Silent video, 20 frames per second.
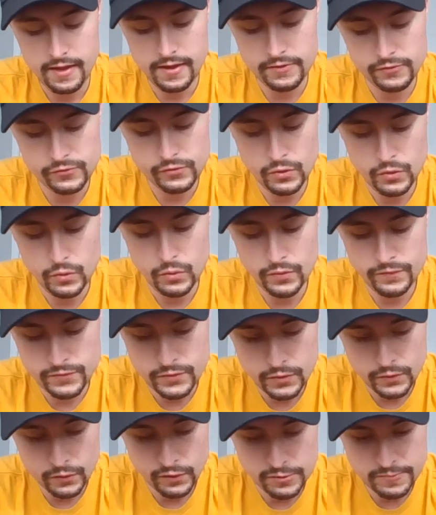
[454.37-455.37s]
So if
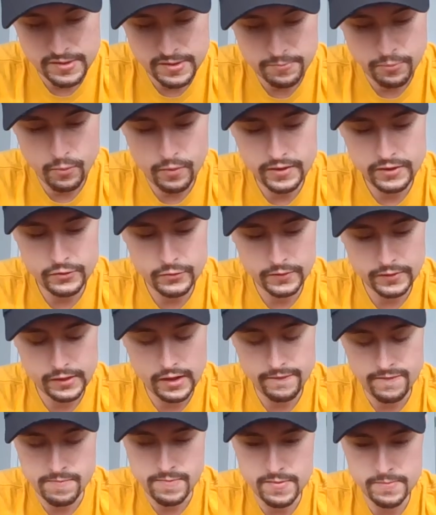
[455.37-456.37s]
you're going to be appointed to a
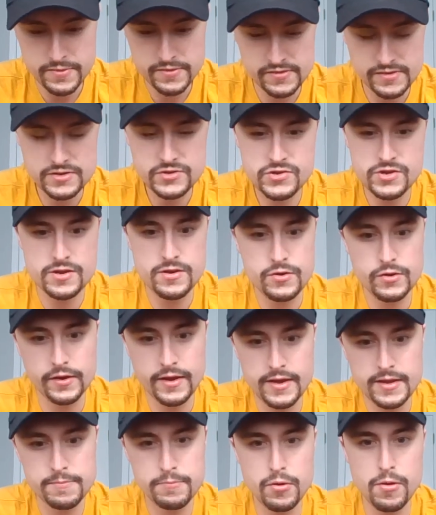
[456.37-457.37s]
government position or
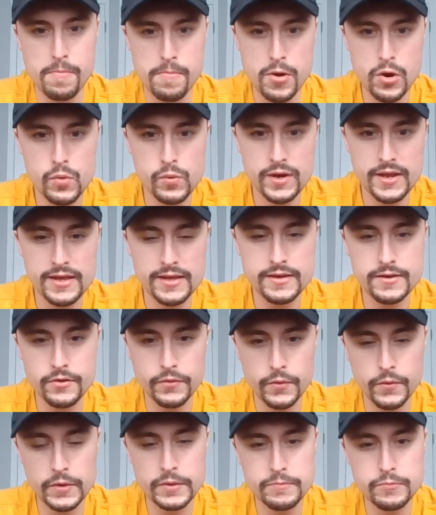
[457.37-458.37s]
get promoted
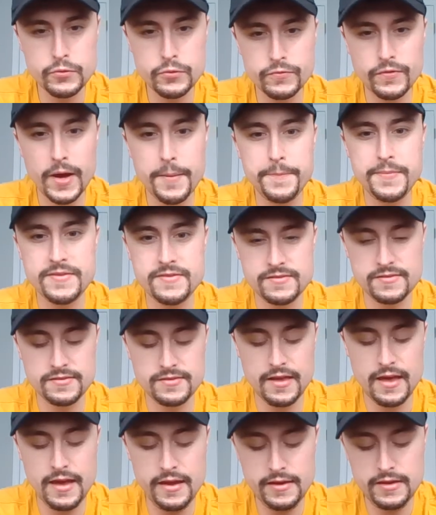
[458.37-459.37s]
or move up in
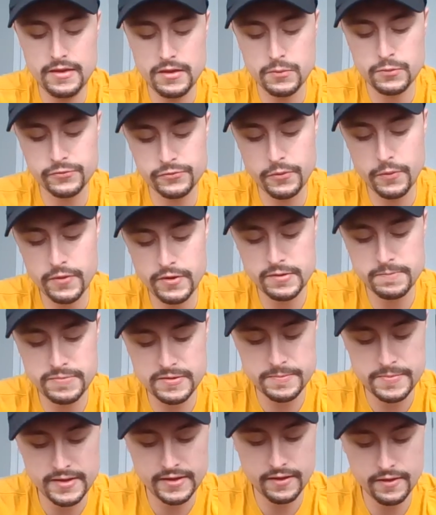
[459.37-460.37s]
society, it was going to
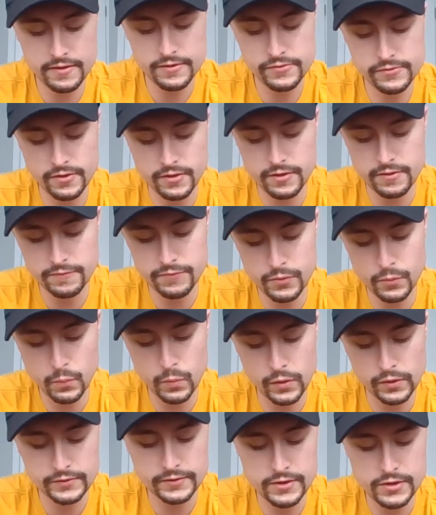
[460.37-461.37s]
be because of the
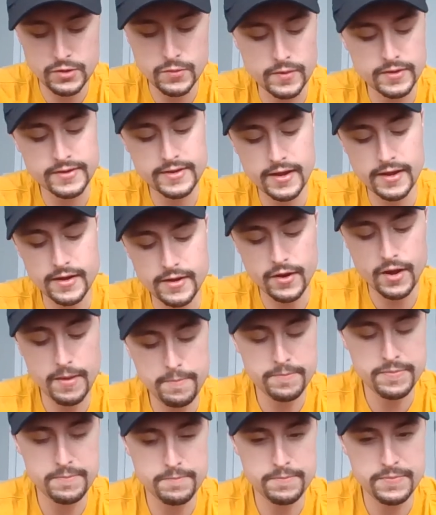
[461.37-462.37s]
work that you had done,
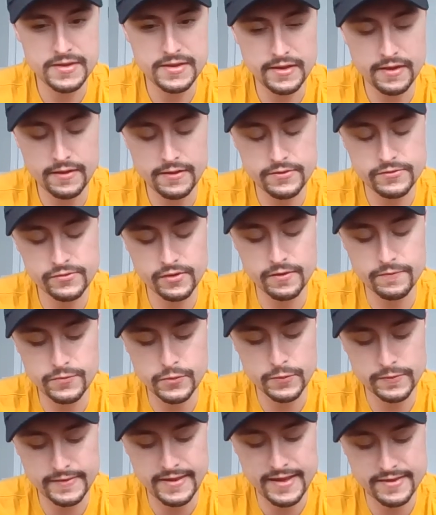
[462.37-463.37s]
not because of
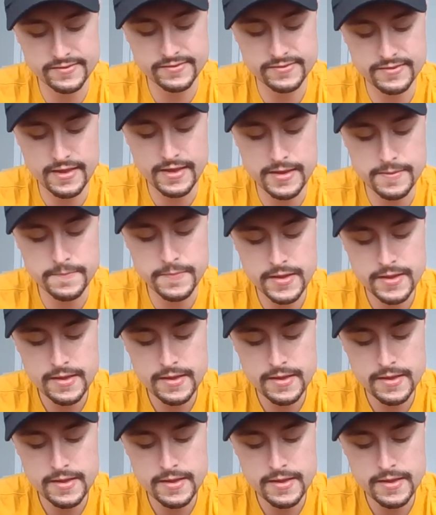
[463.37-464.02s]
your last name.